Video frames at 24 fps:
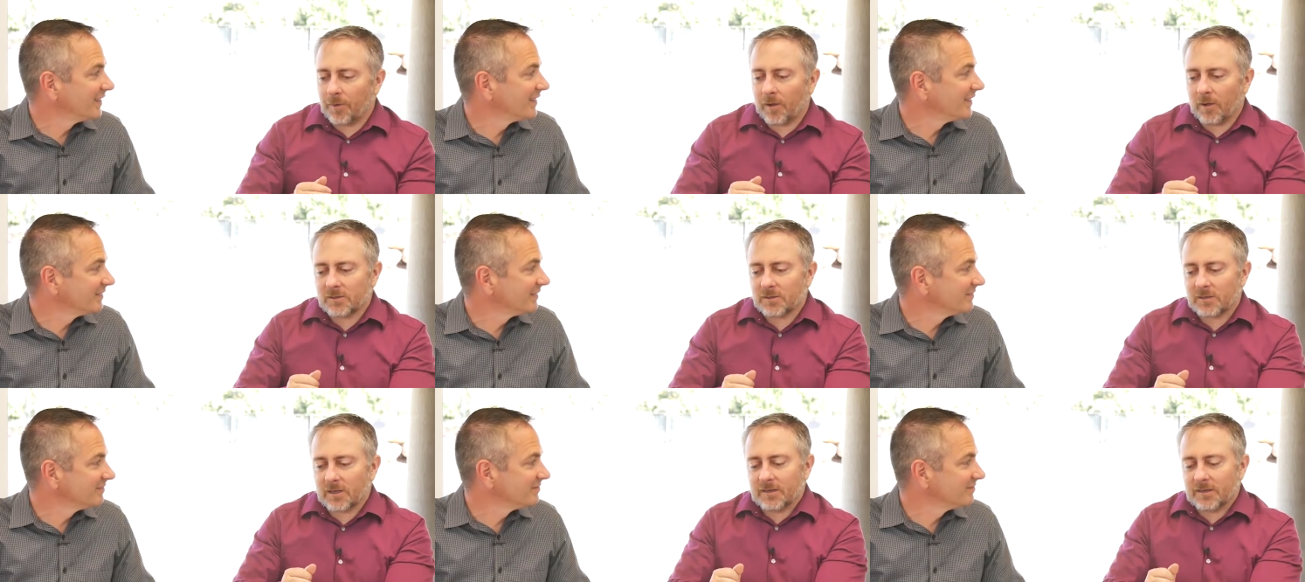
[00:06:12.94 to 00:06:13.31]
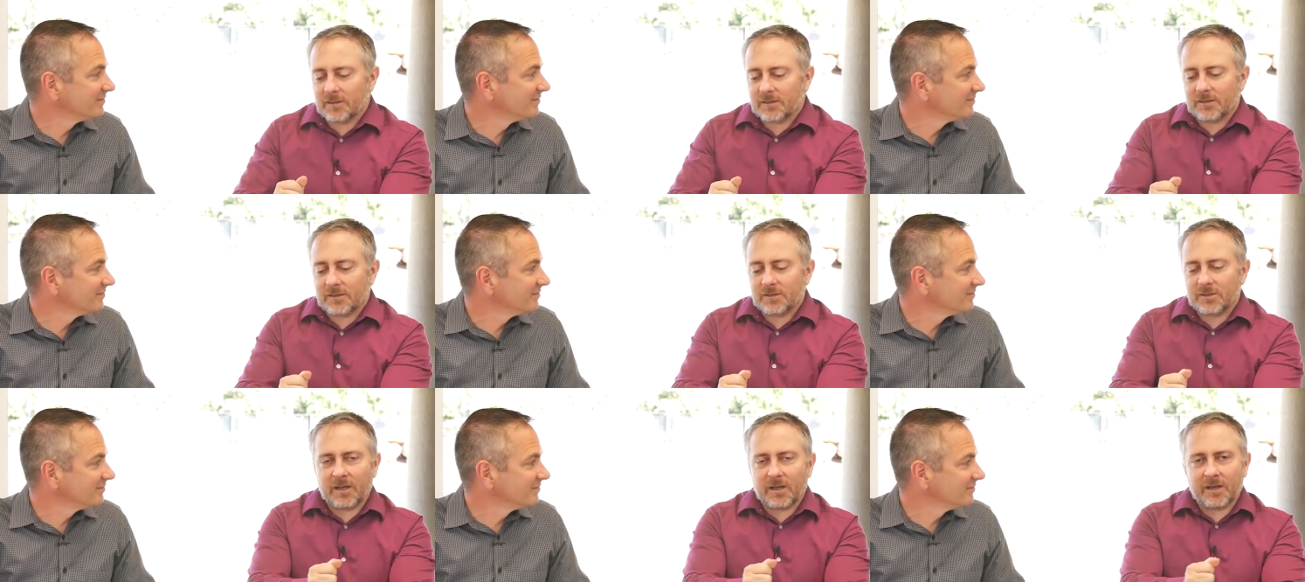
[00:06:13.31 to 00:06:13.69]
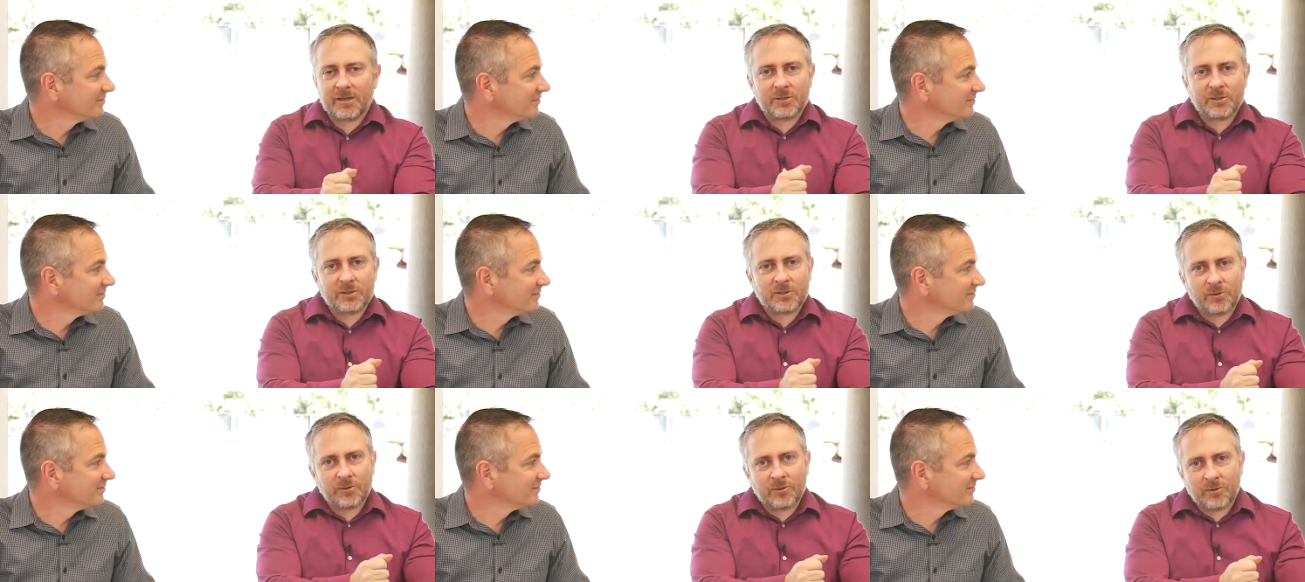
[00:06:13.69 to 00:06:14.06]
Speaker 1: Paul said, he says you got to
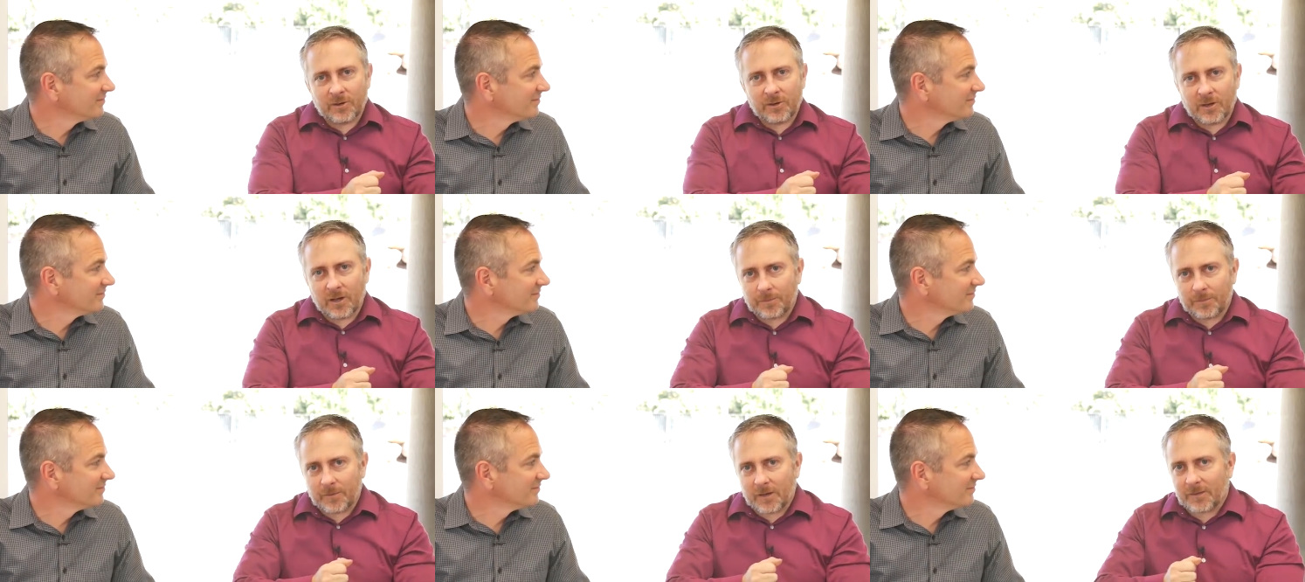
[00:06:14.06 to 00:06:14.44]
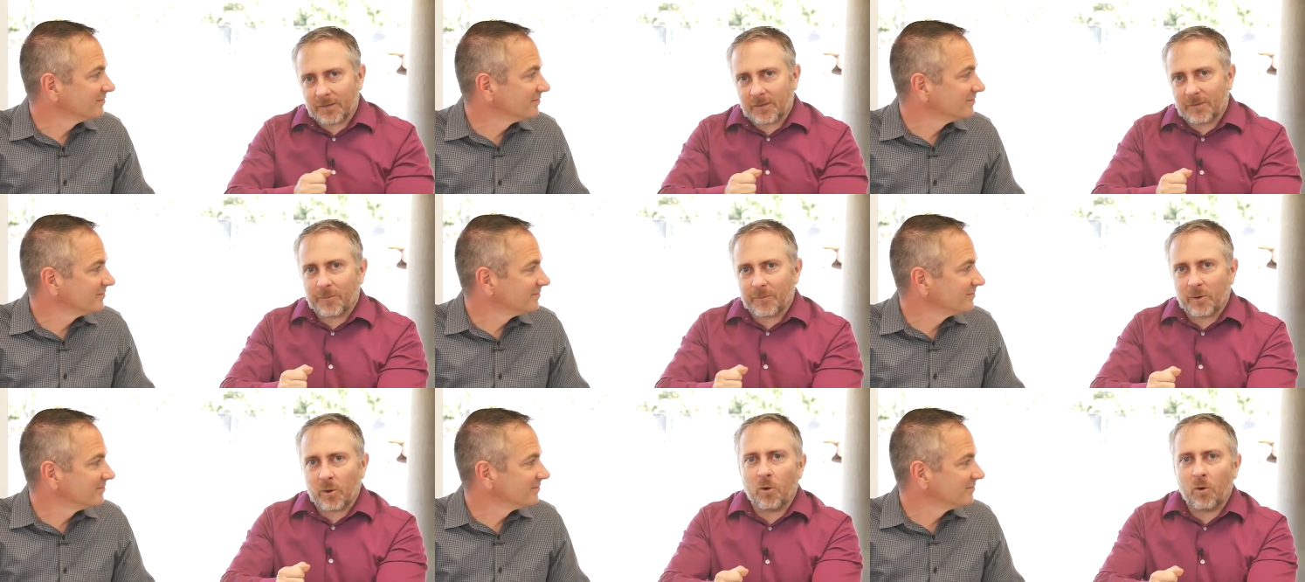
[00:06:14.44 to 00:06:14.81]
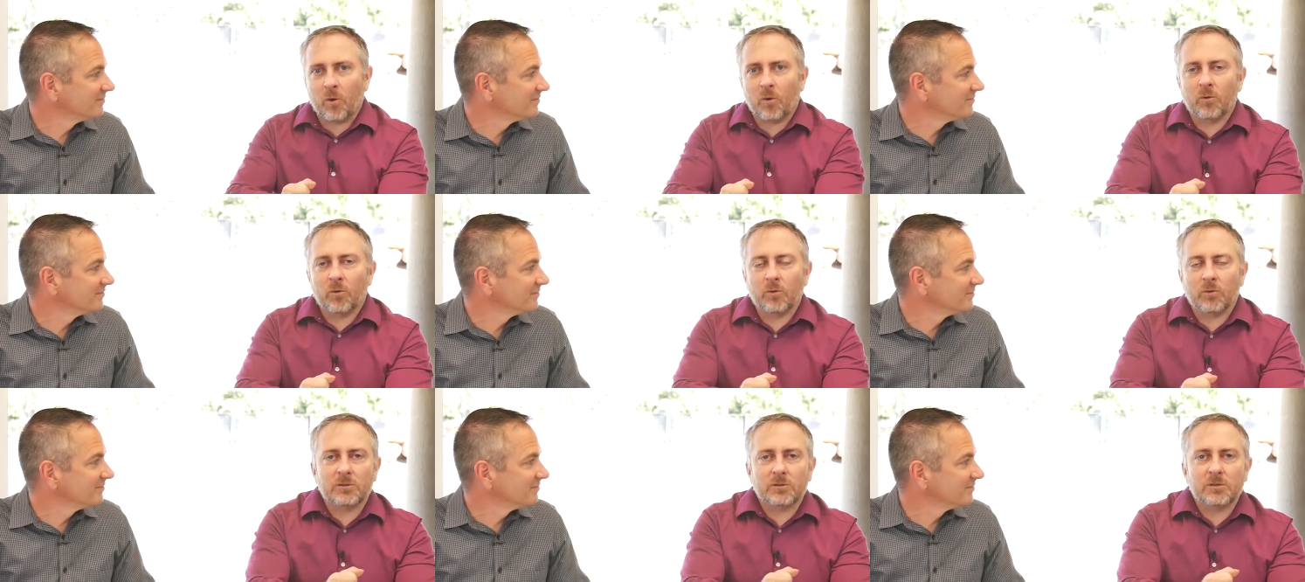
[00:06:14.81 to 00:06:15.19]
stir it up, get them
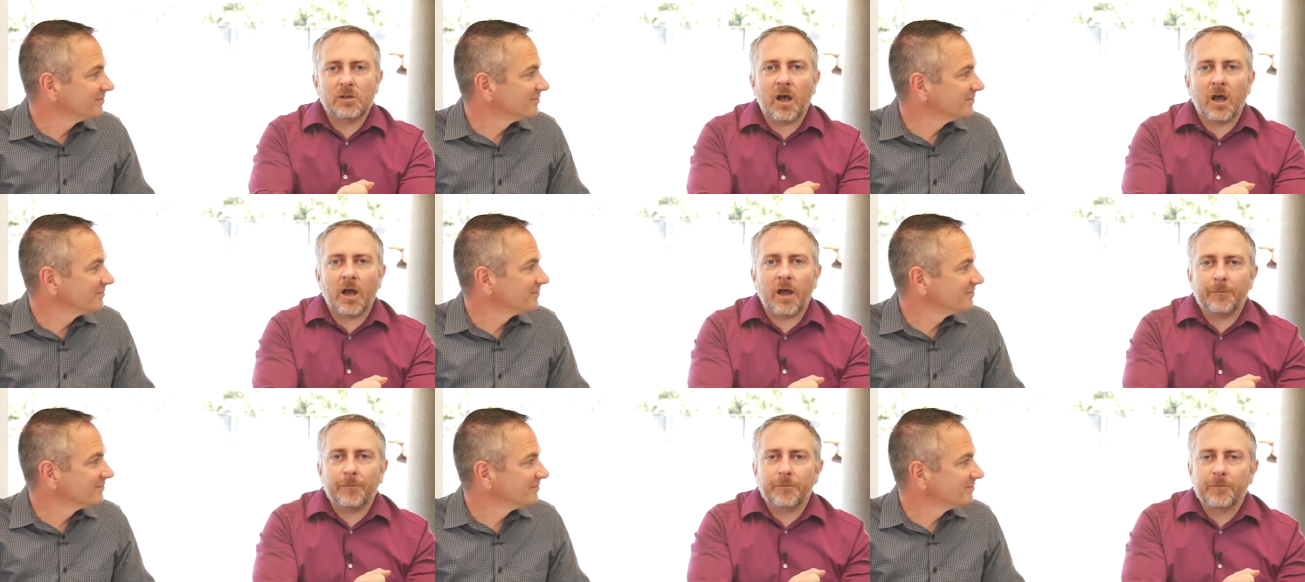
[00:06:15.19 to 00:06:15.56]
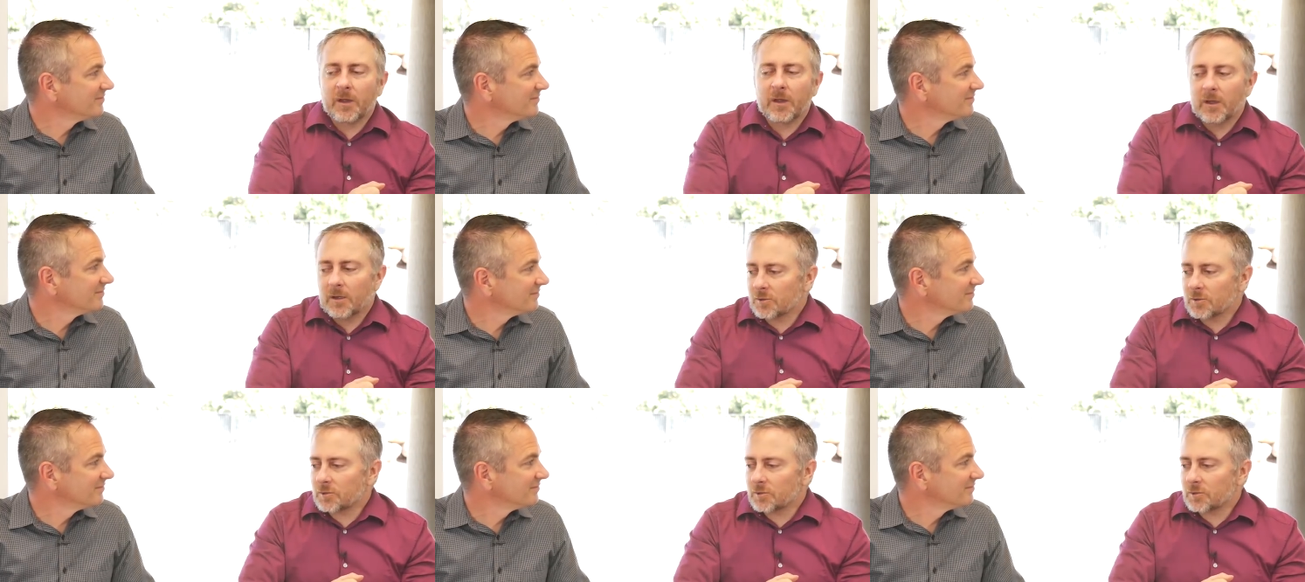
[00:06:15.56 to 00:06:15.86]
coals hot.